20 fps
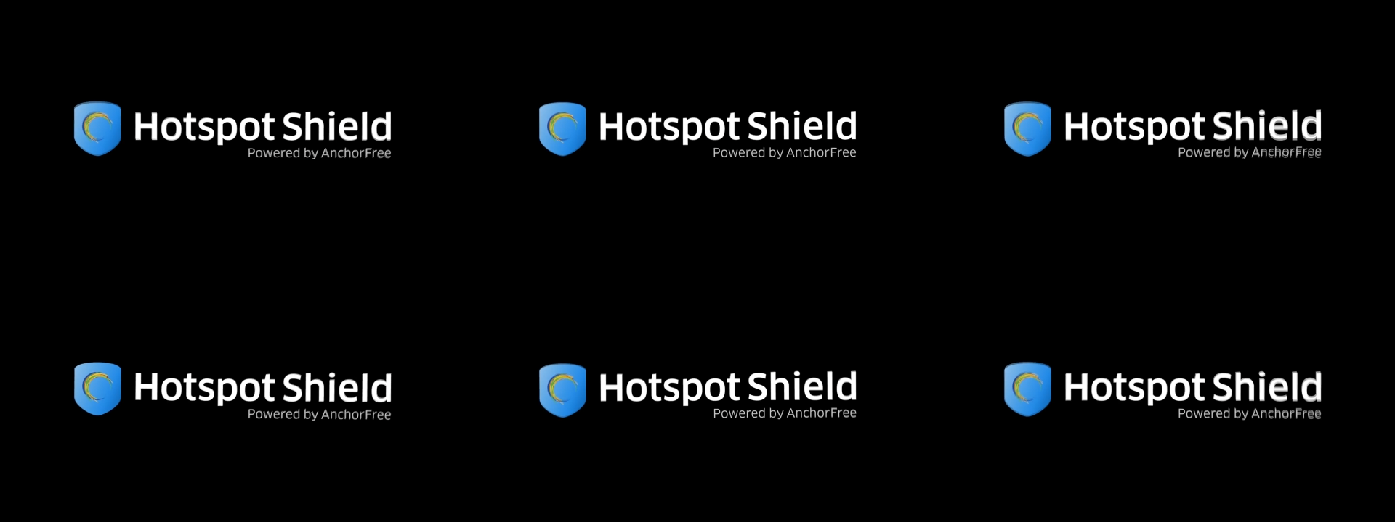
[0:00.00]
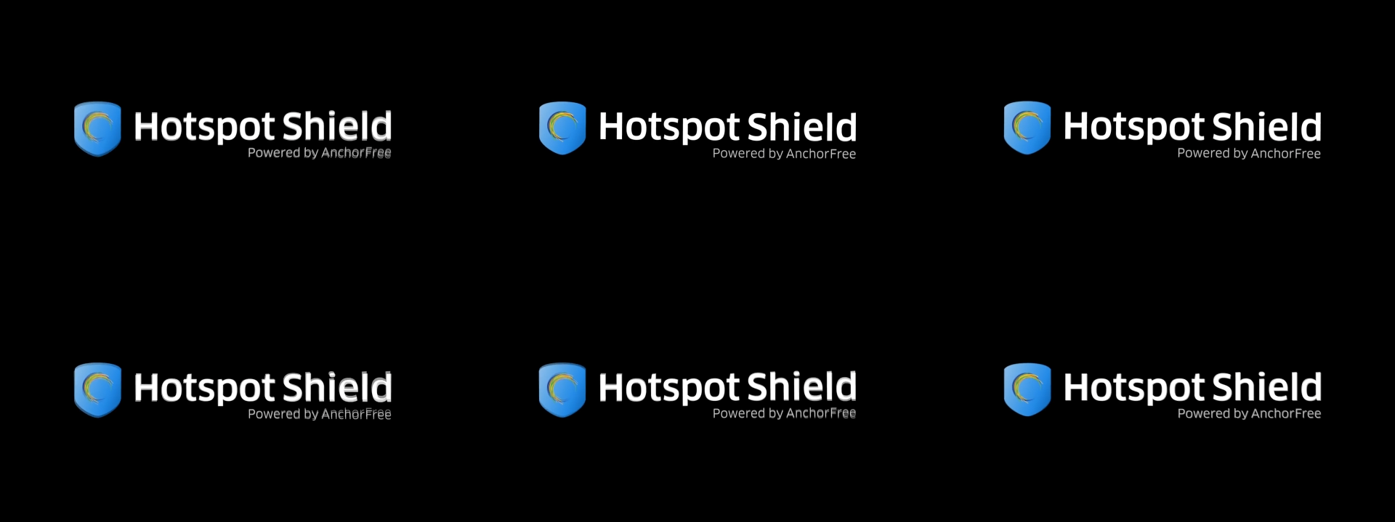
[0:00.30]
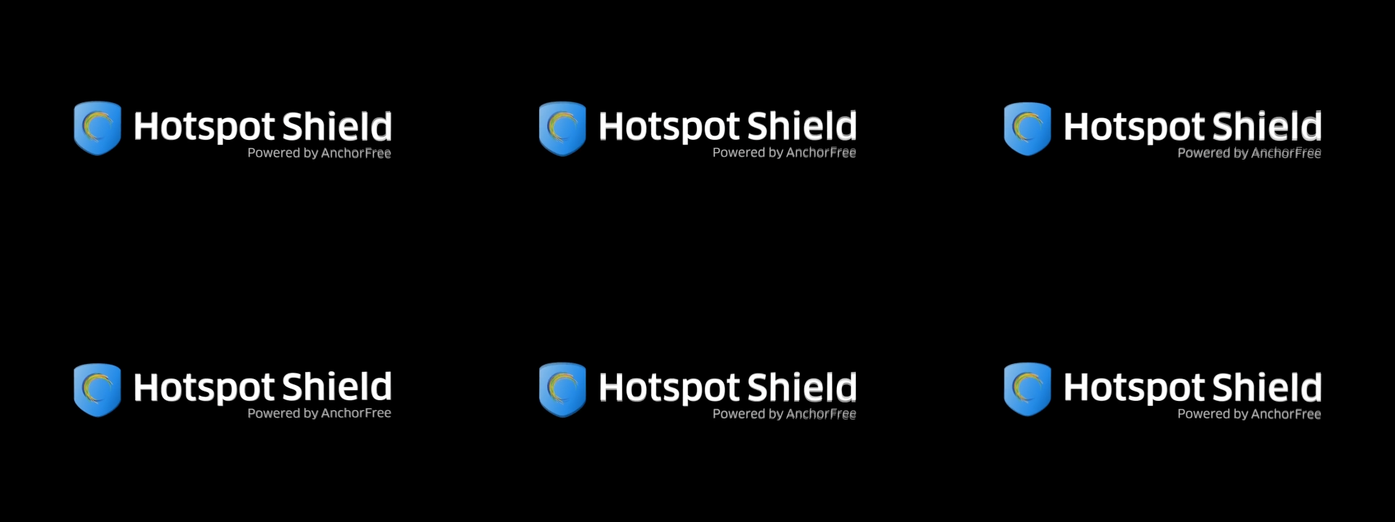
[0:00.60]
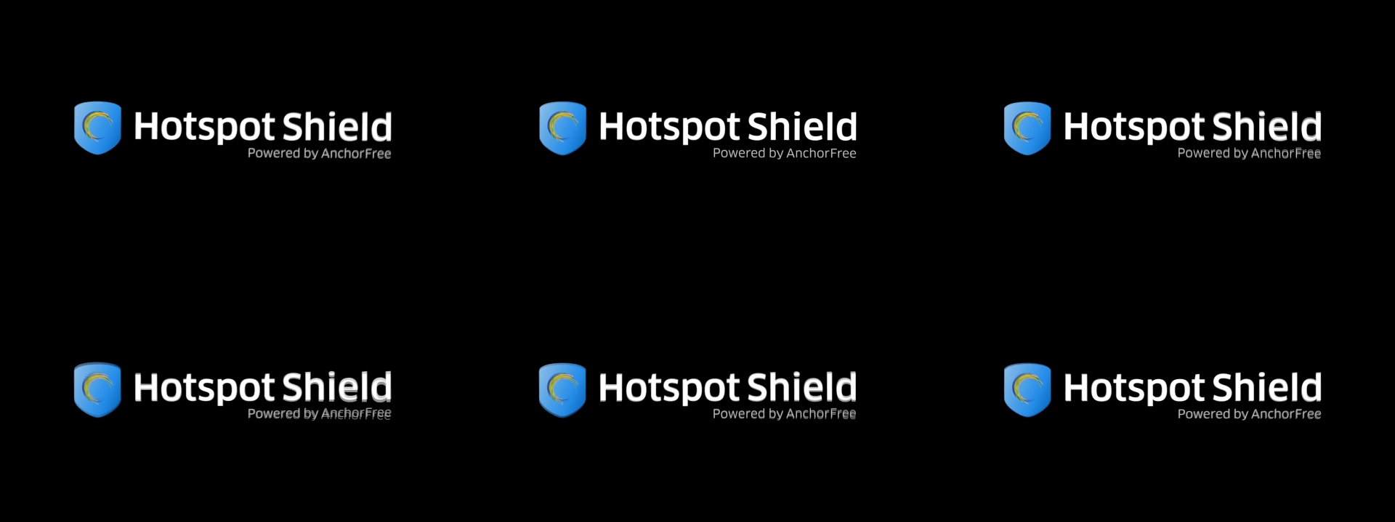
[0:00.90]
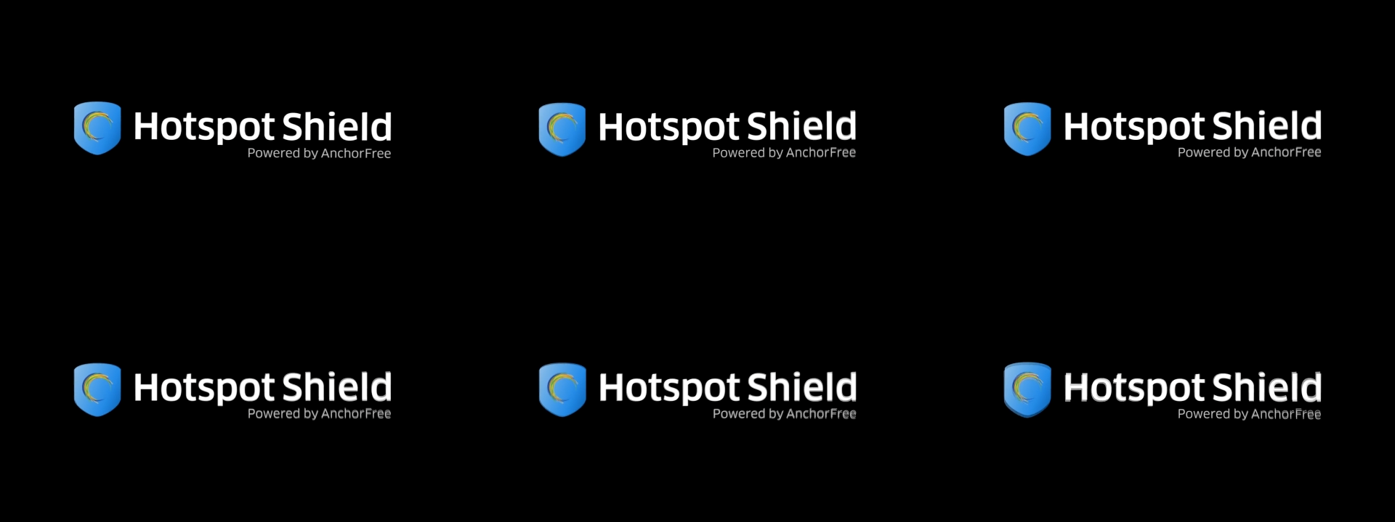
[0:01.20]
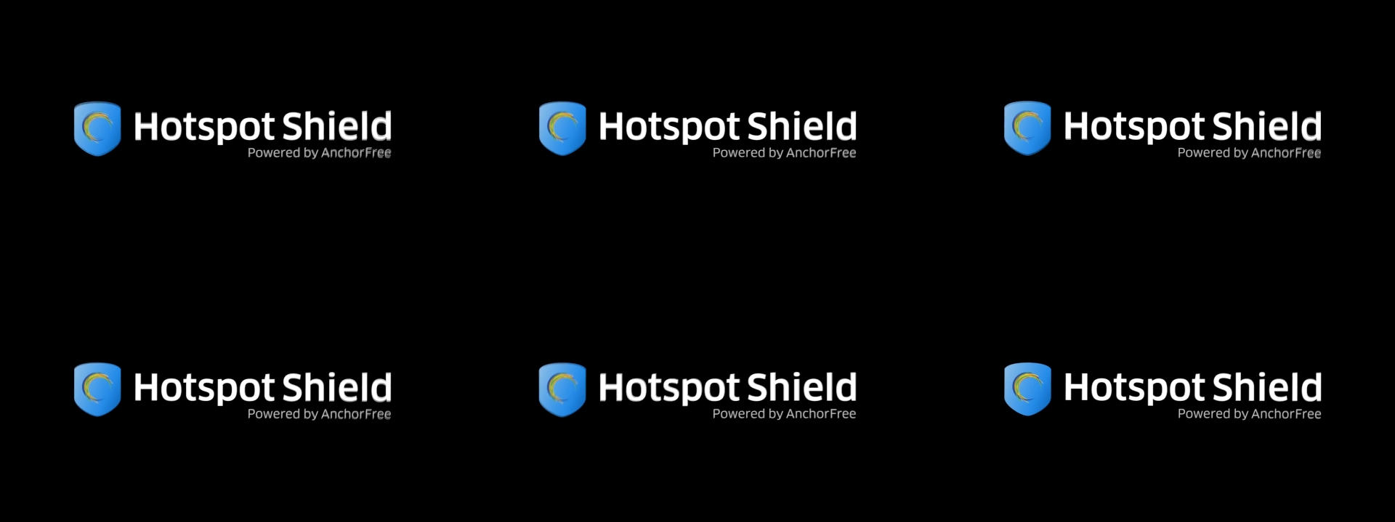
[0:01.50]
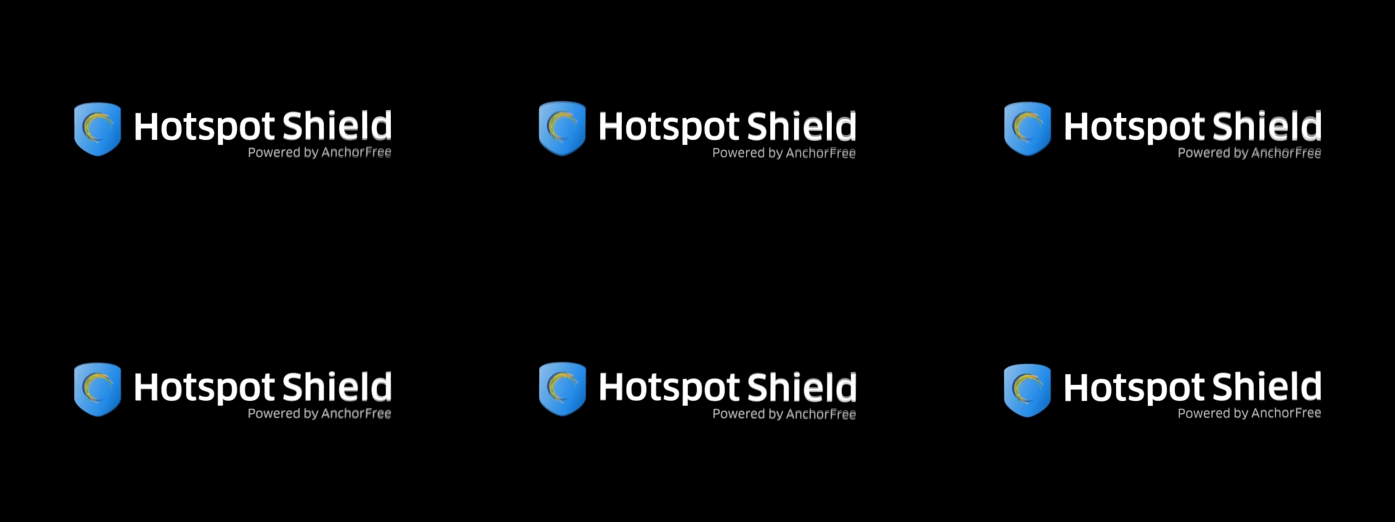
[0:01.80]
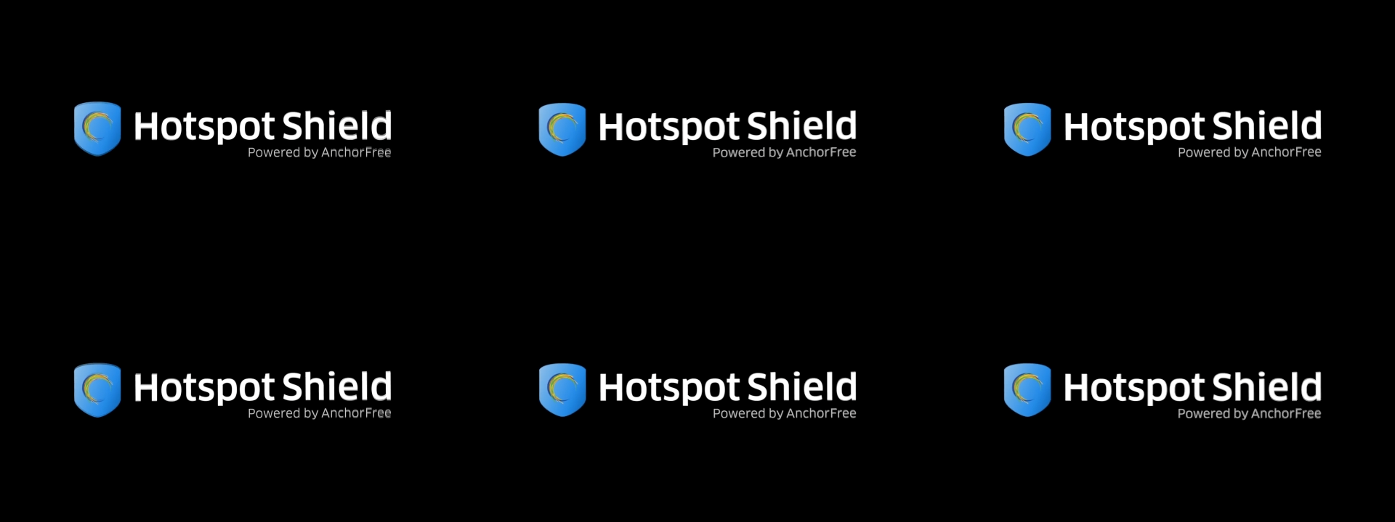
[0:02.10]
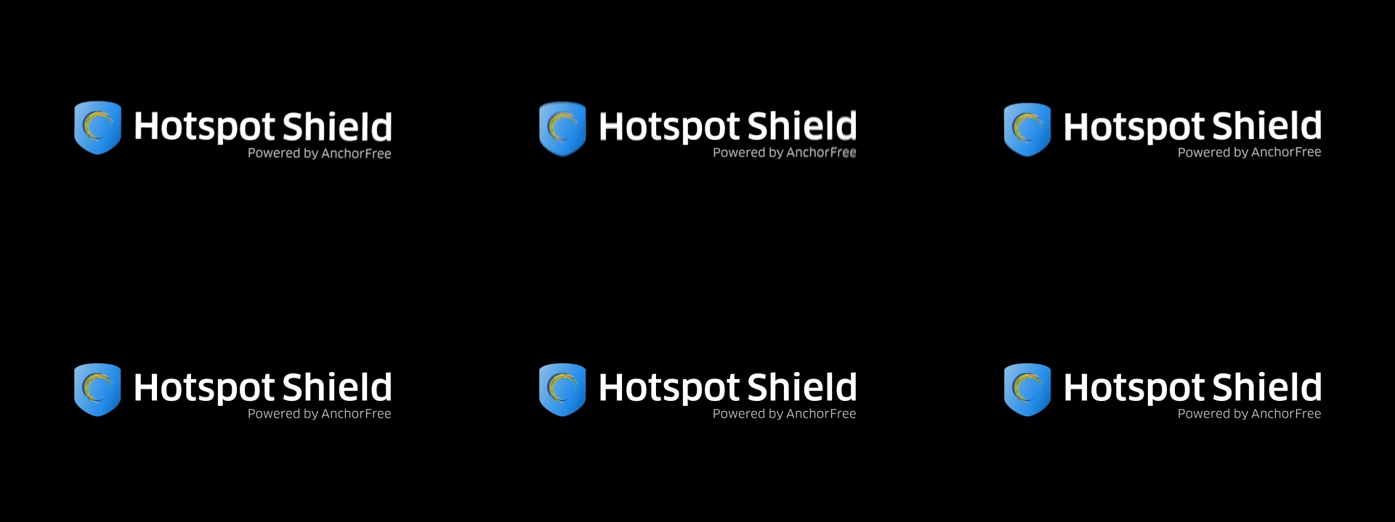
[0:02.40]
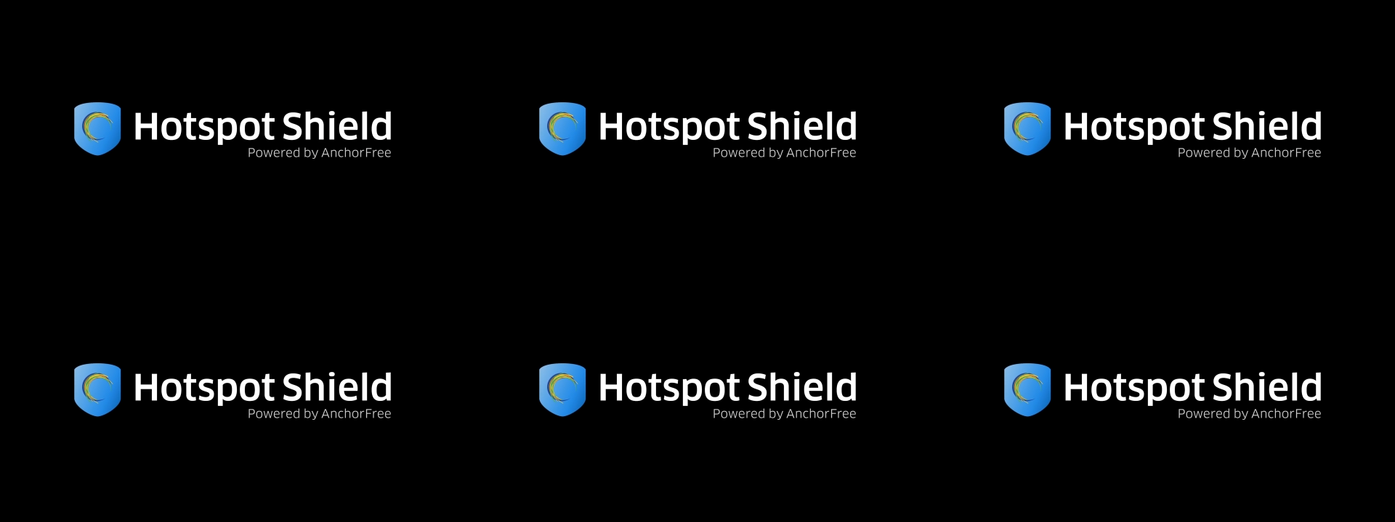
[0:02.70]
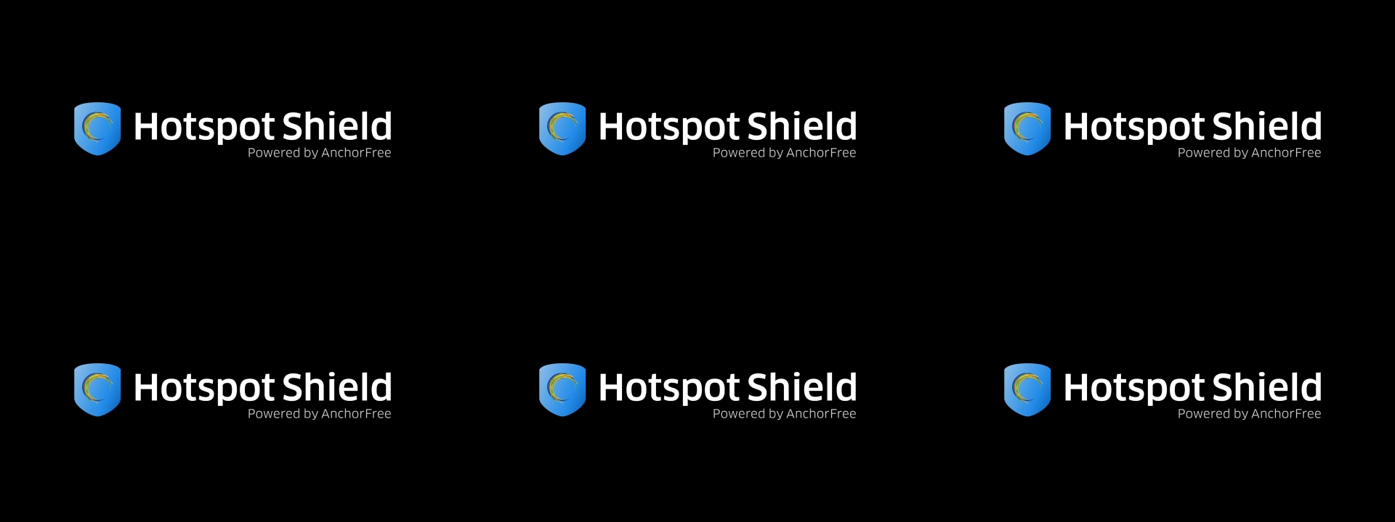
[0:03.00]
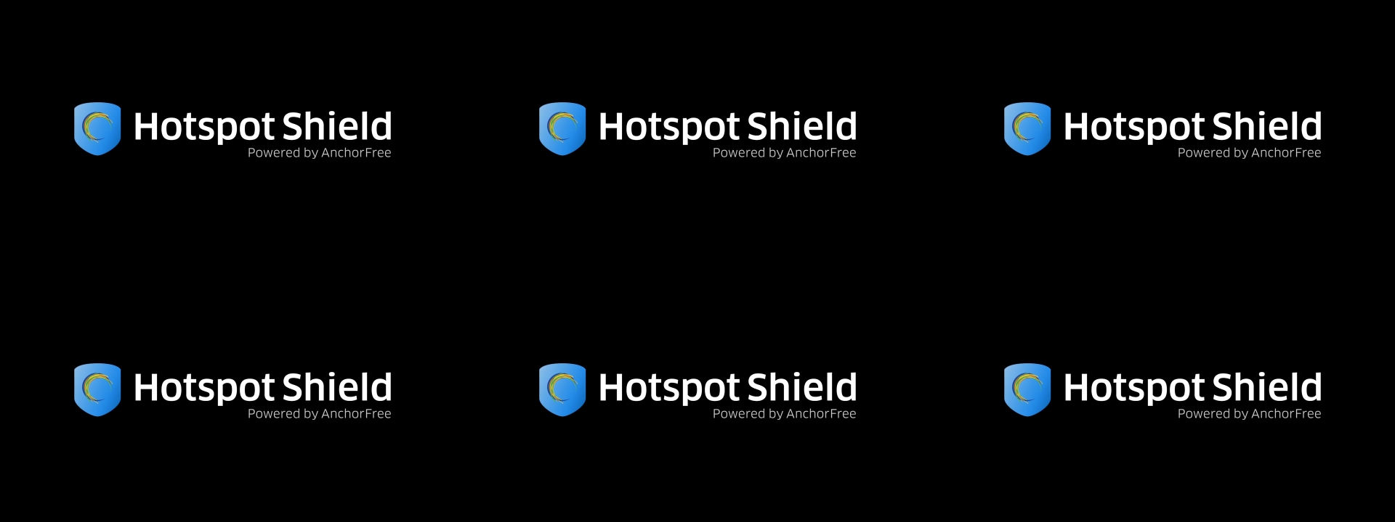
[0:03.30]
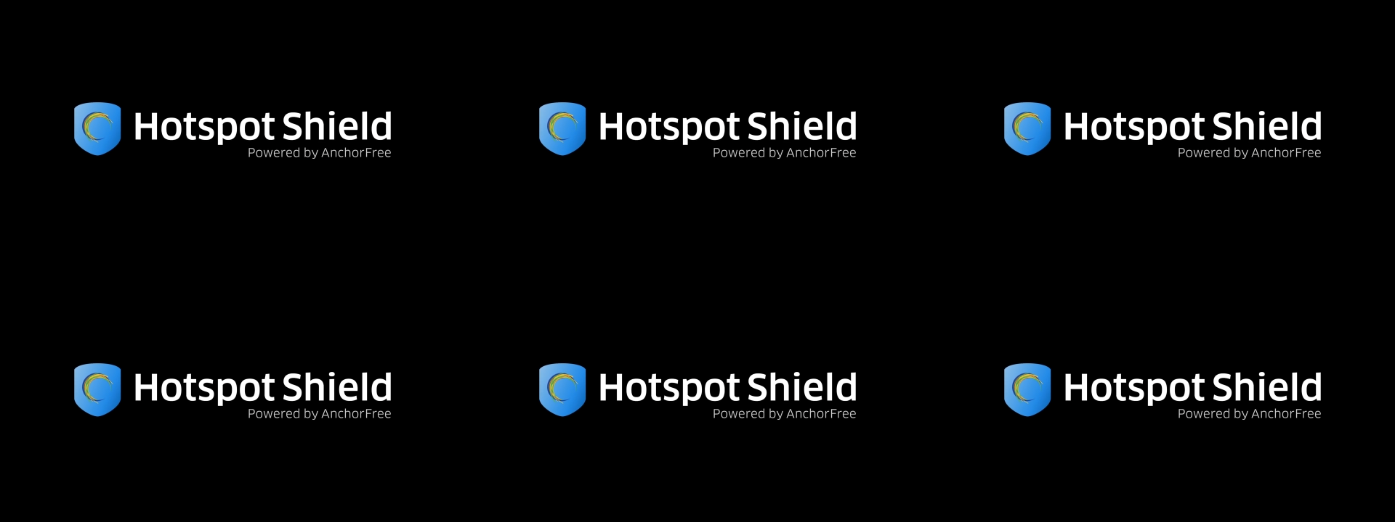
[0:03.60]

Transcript: [unreadable: no face in view]